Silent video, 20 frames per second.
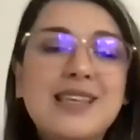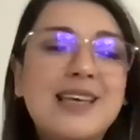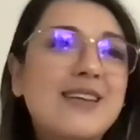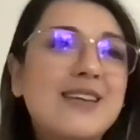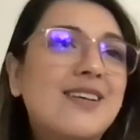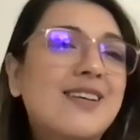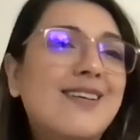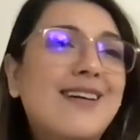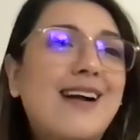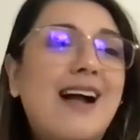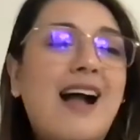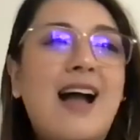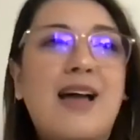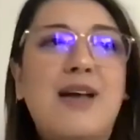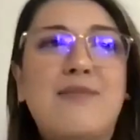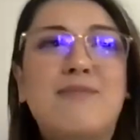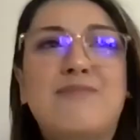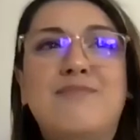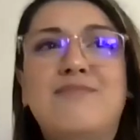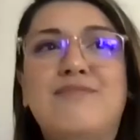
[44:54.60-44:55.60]
later,
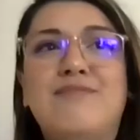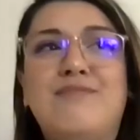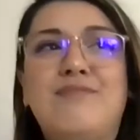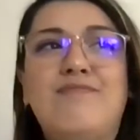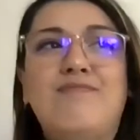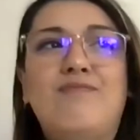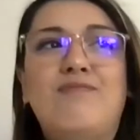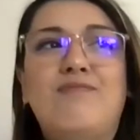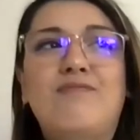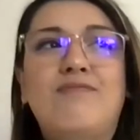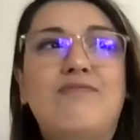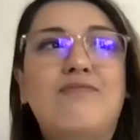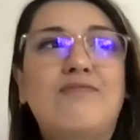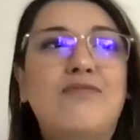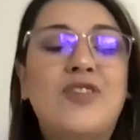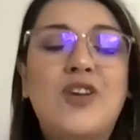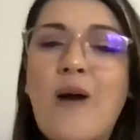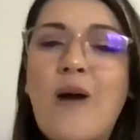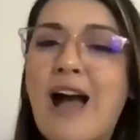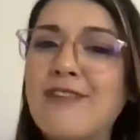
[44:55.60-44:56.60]

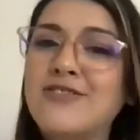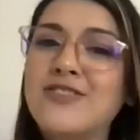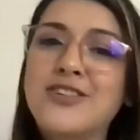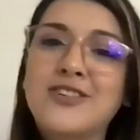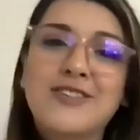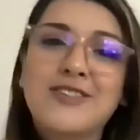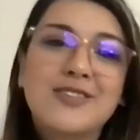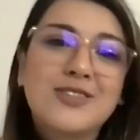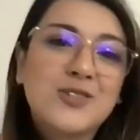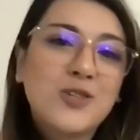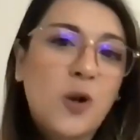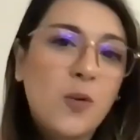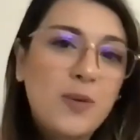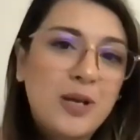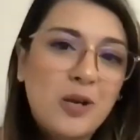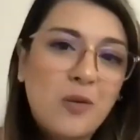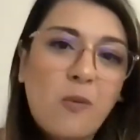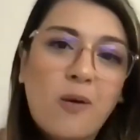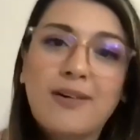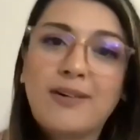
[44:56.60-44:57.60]
after so
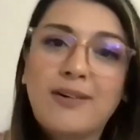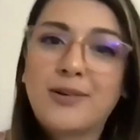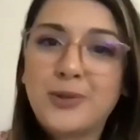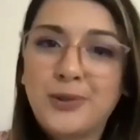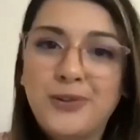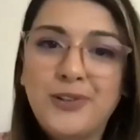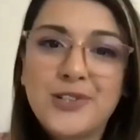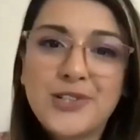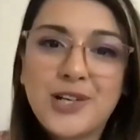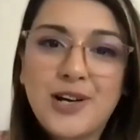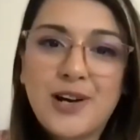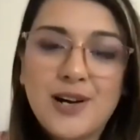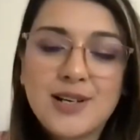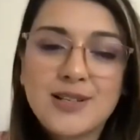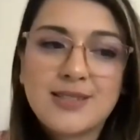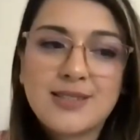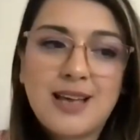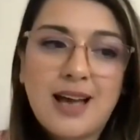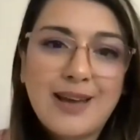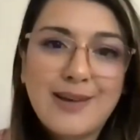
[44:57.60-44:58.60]
many water cooler talks,